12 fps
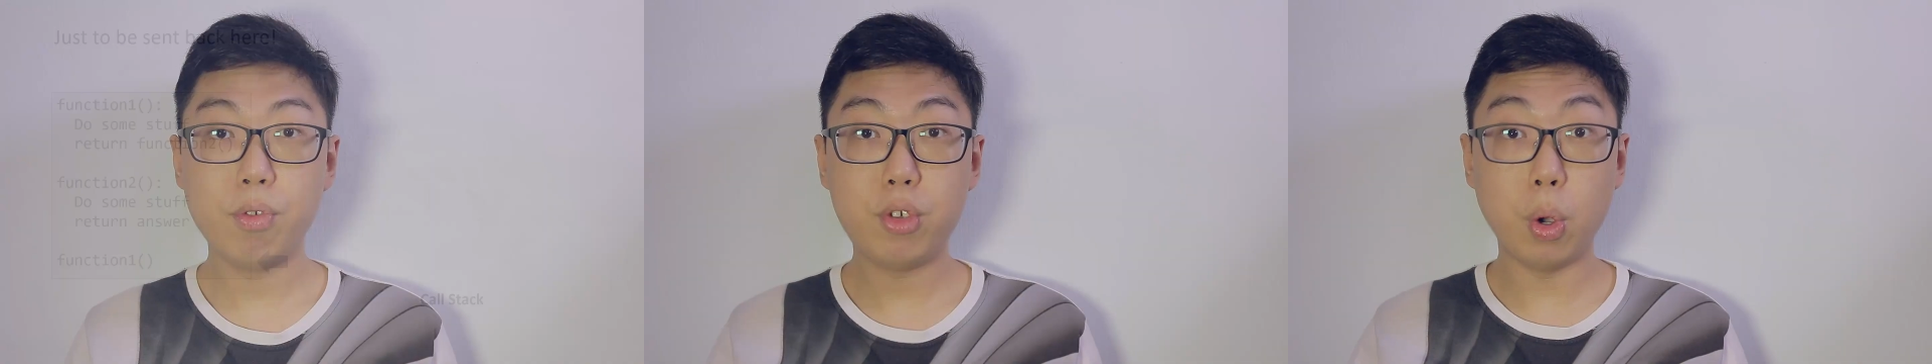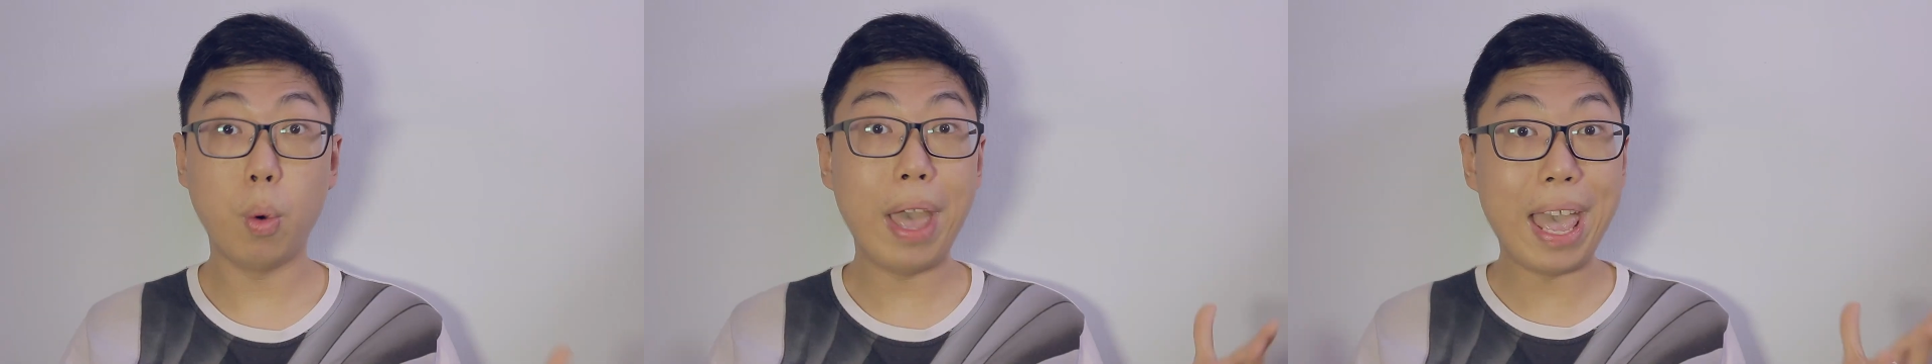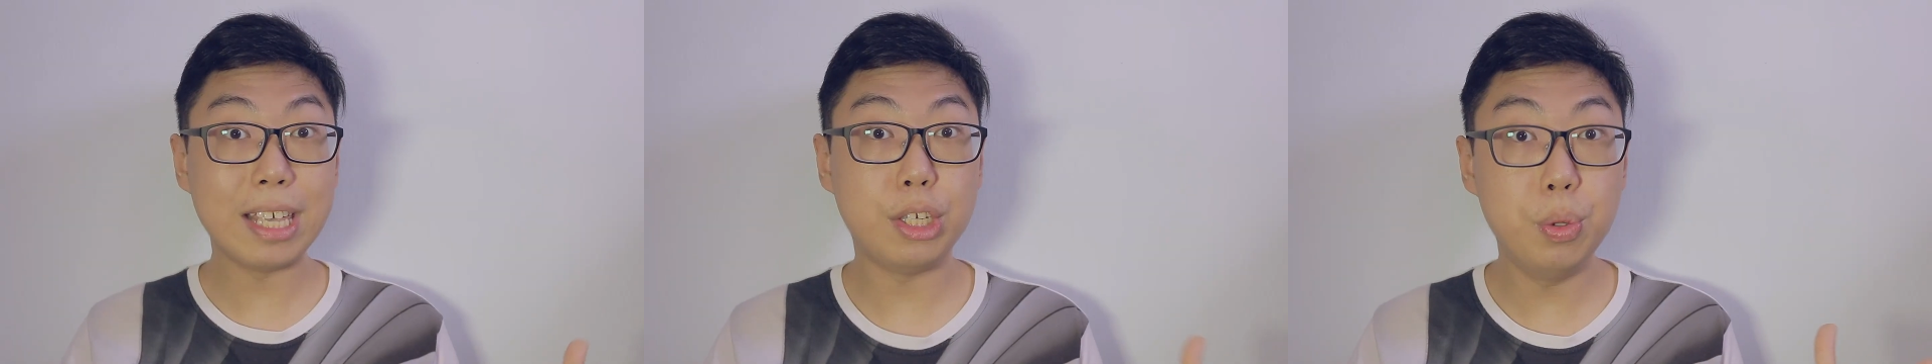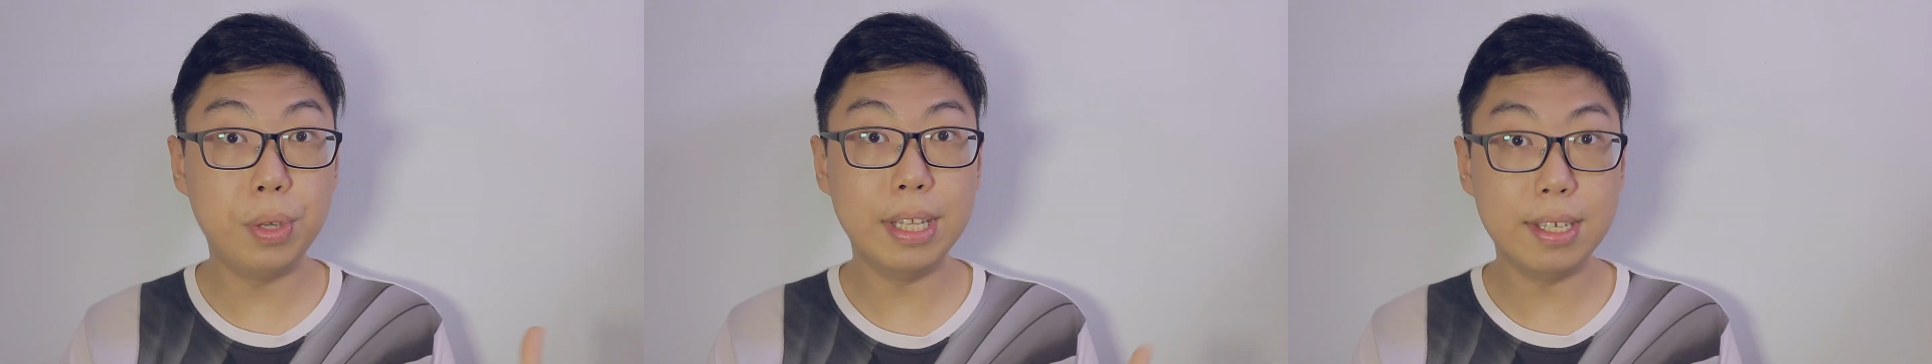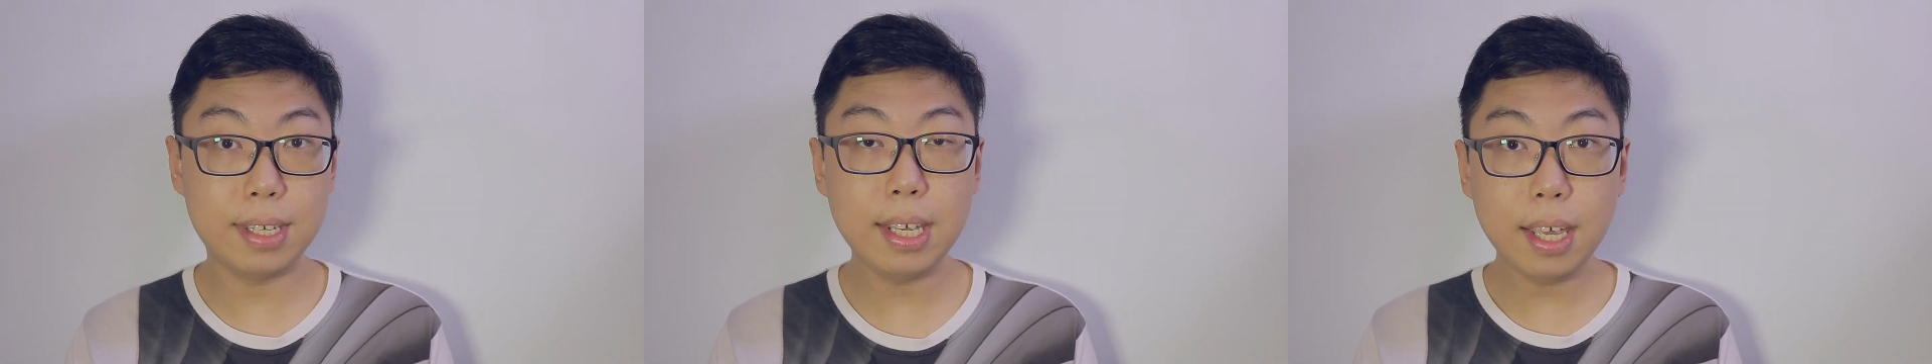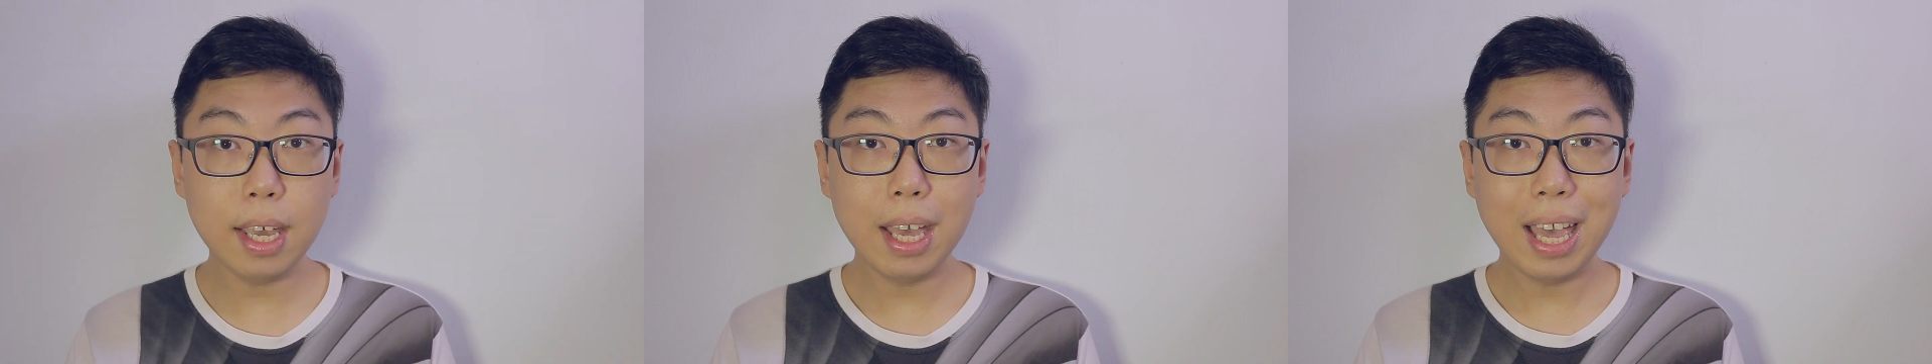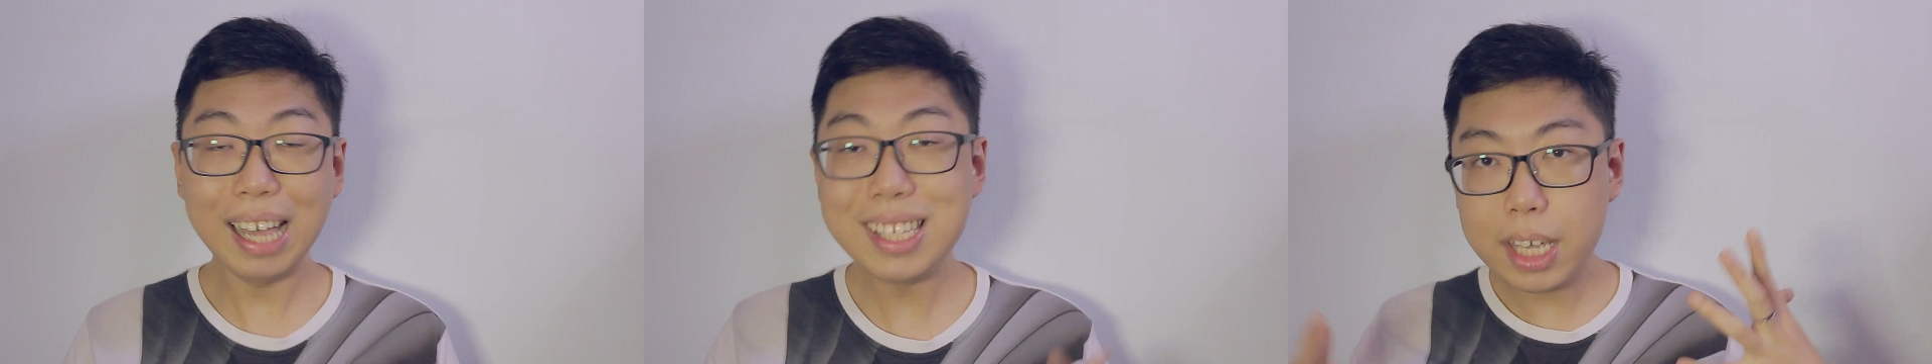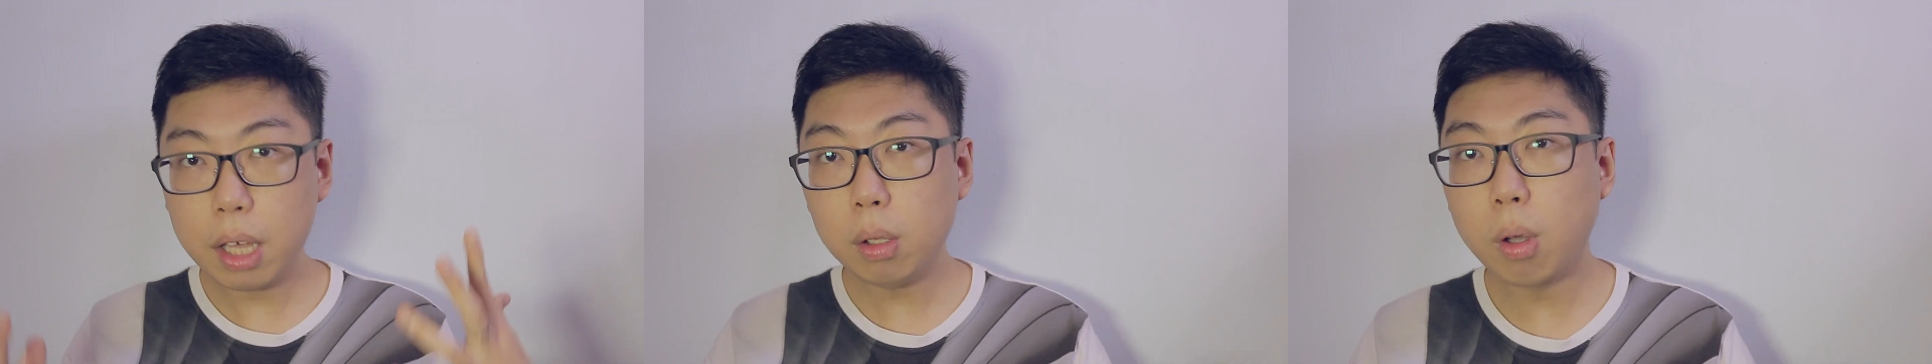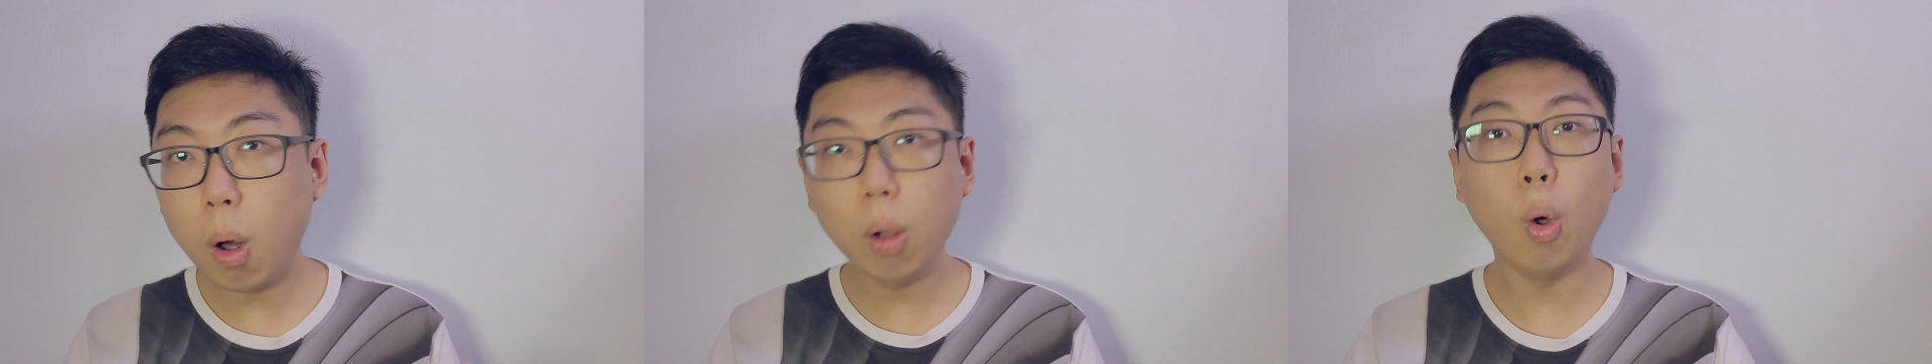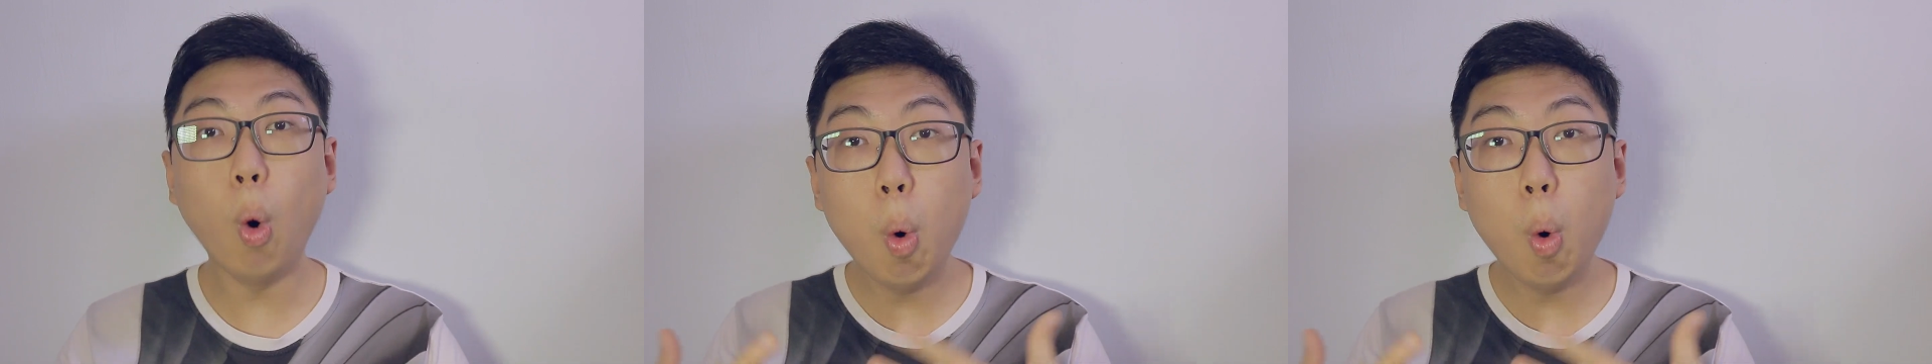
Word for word: So as you can see, a tail call